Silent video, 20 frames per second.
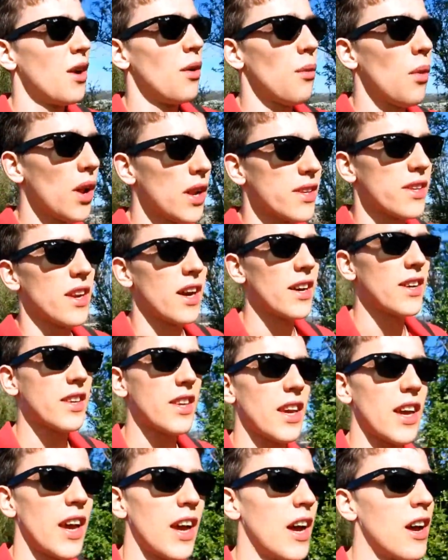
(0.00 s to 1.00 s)
while it's nice,
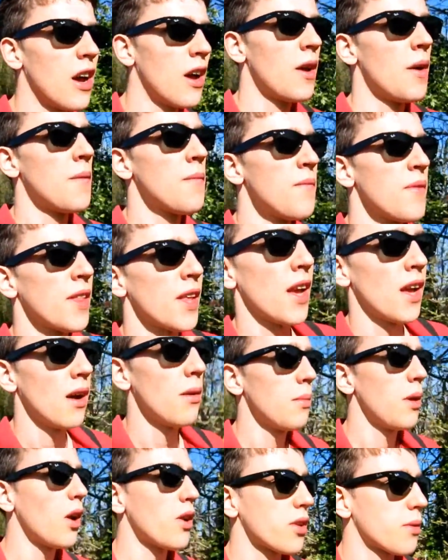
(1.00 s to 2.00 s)

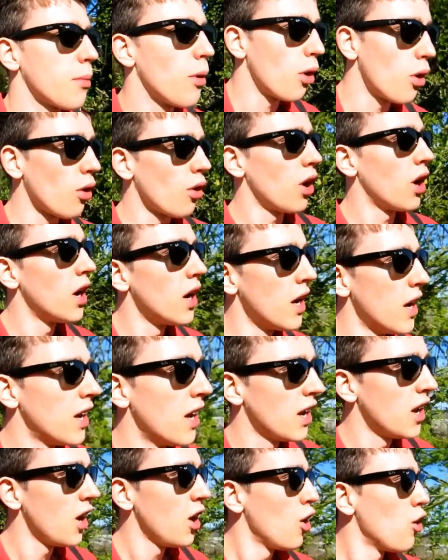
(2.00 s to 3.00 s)
be lots more
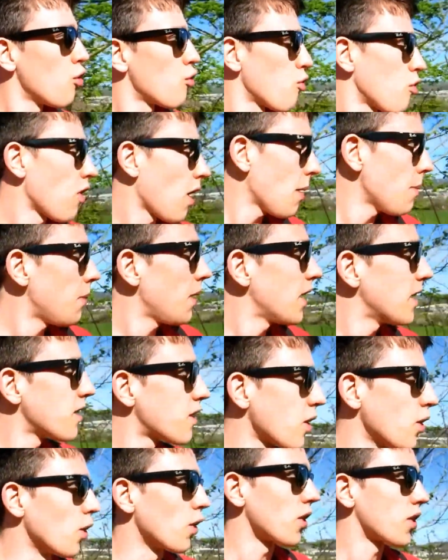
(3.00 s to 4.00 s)
rambling
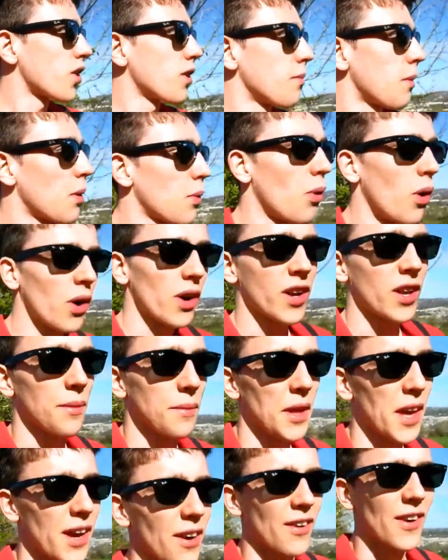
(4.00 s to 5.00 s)
talks of me walking up
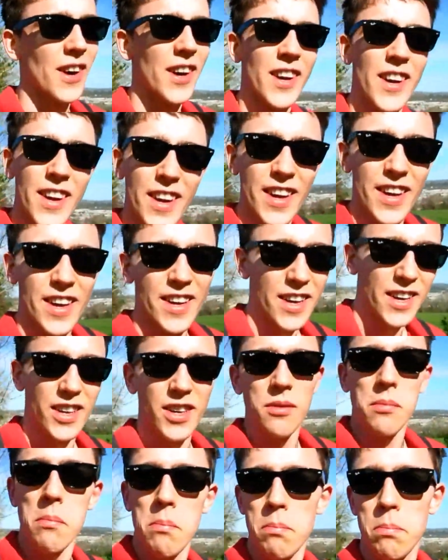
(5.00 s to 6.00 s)
the hill,
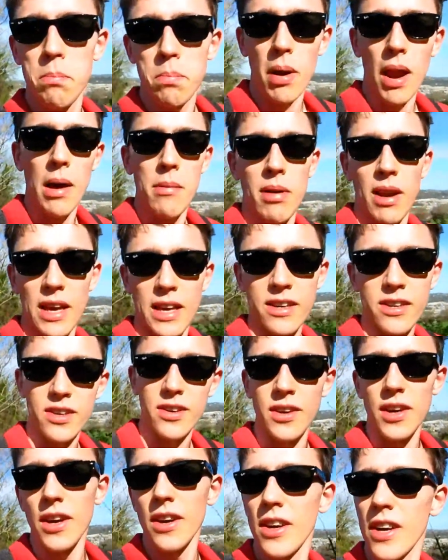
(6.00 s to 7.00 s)
blabbling to
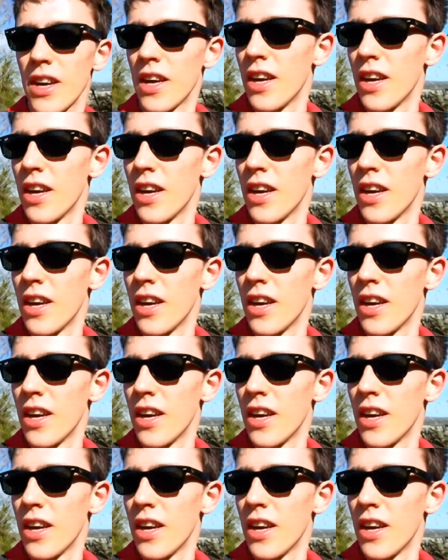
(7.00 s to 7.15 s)
you,